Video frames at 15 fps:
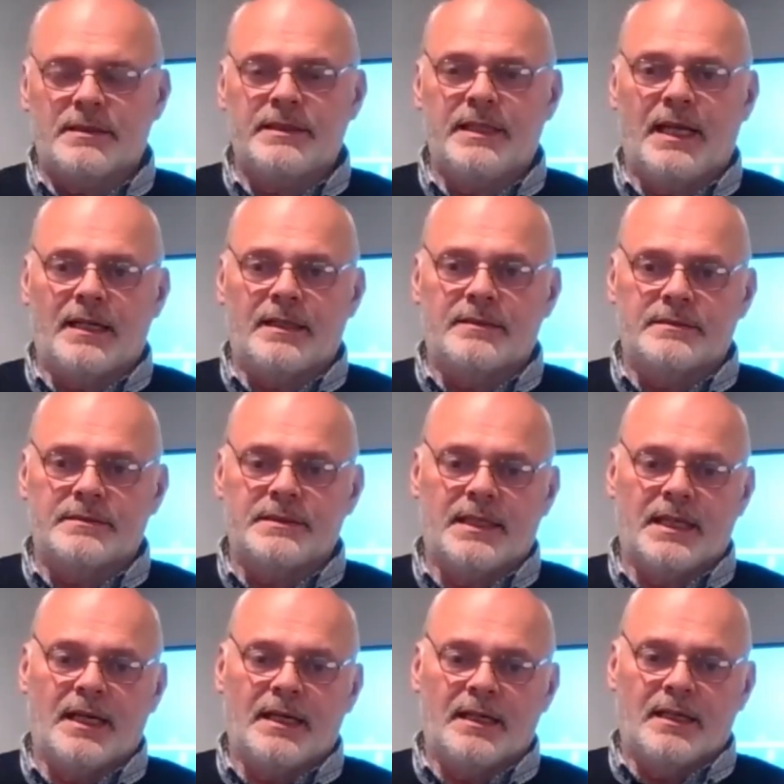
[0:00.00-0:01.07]
Yeah,
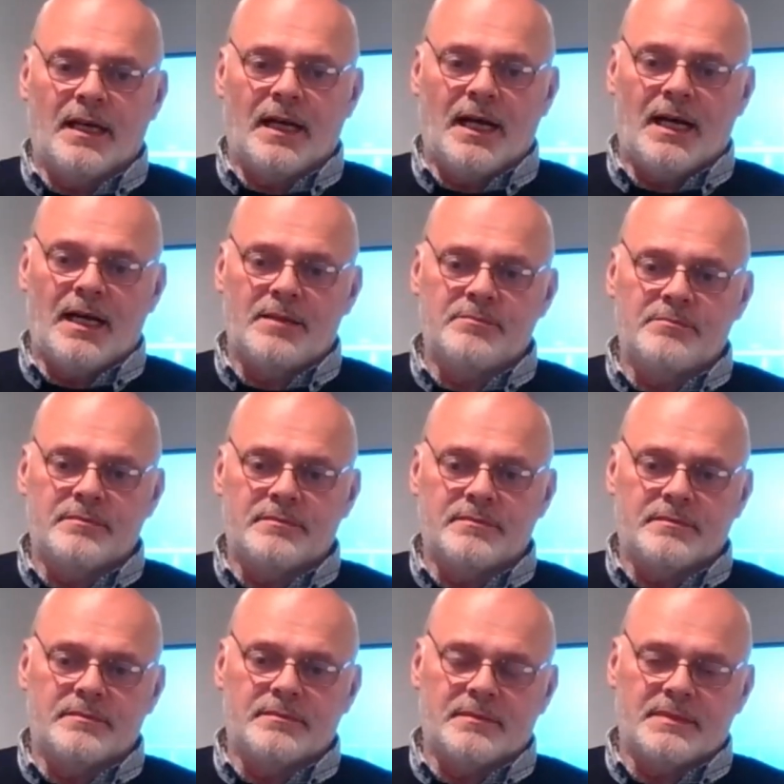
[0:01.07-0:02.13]
yeah. Um,
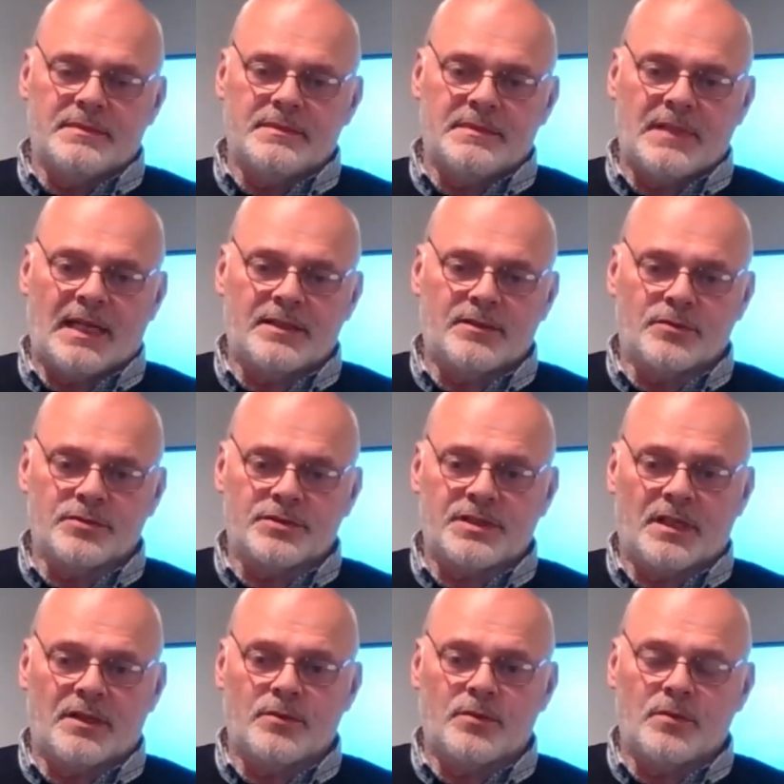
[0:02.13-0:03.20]
and
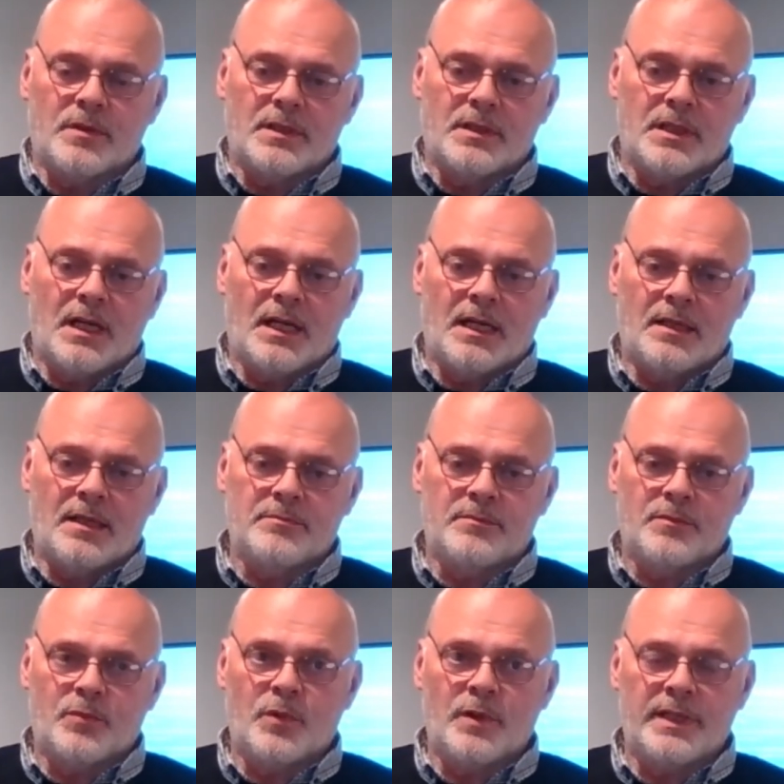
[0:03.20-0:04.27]
also um,
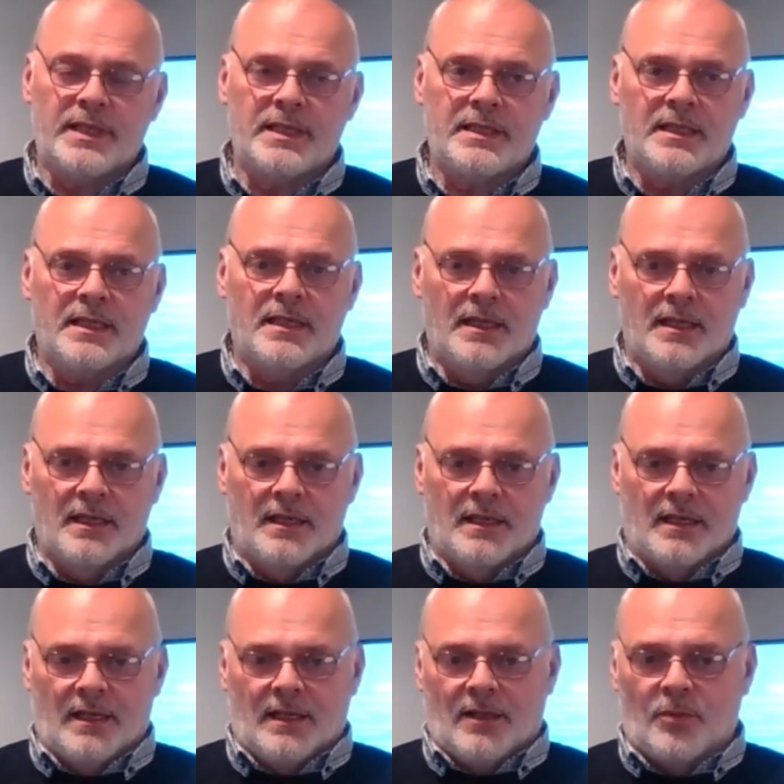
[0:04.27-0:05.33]
we
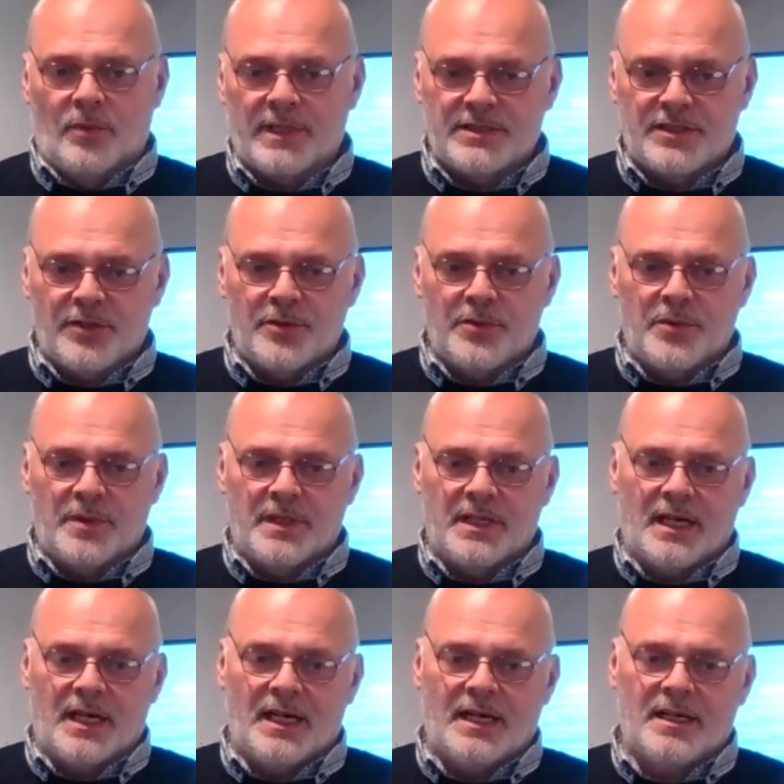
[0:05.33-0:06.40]
we do
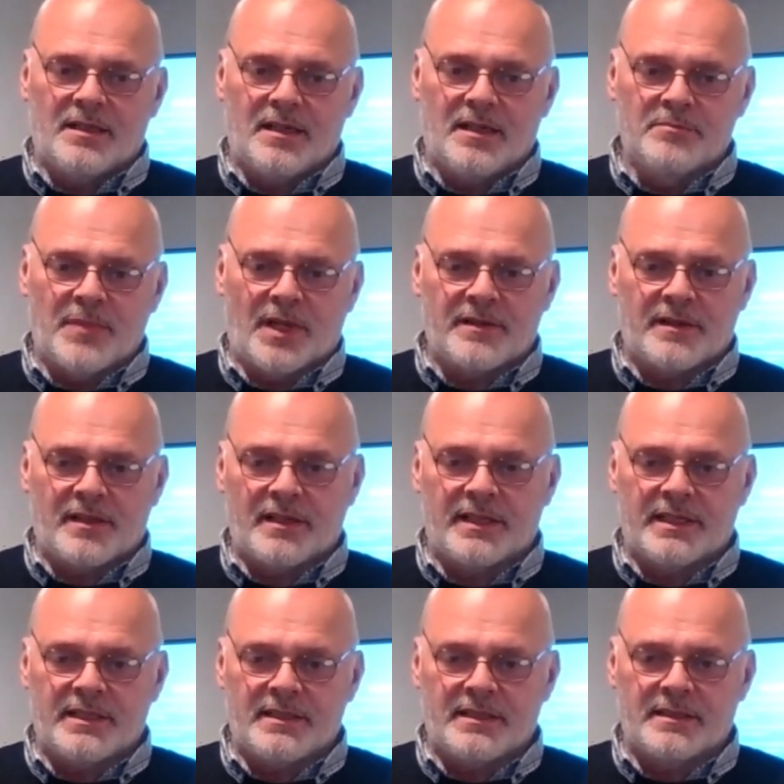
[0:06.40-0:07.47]
uh, a
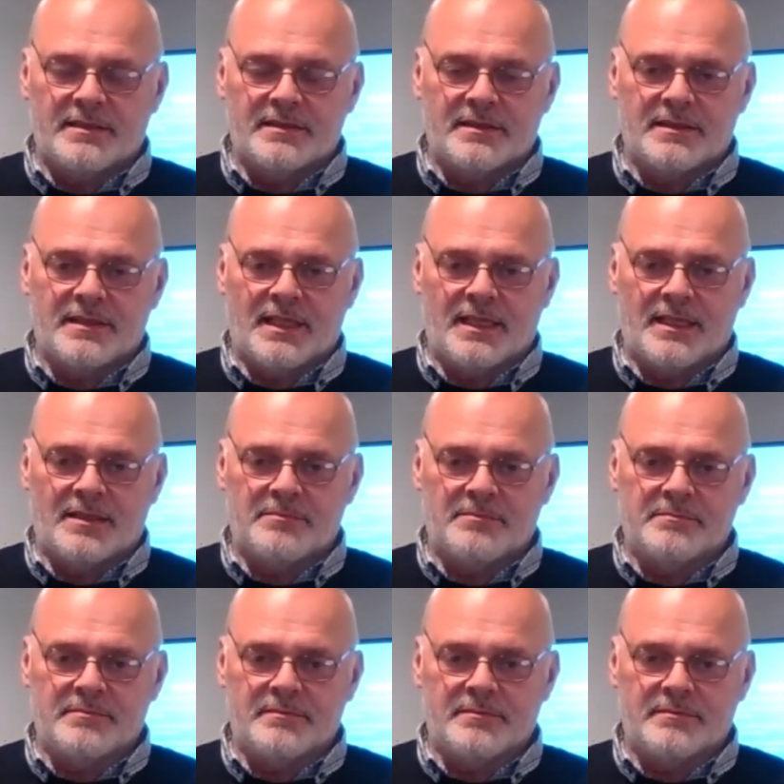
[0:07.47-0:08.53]
monthly
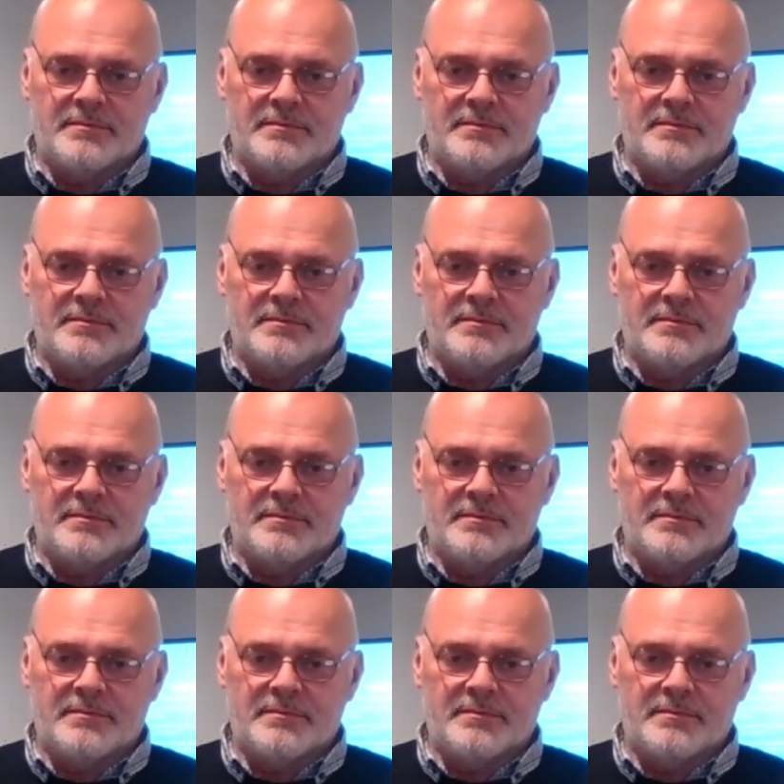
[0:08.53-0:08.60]
um,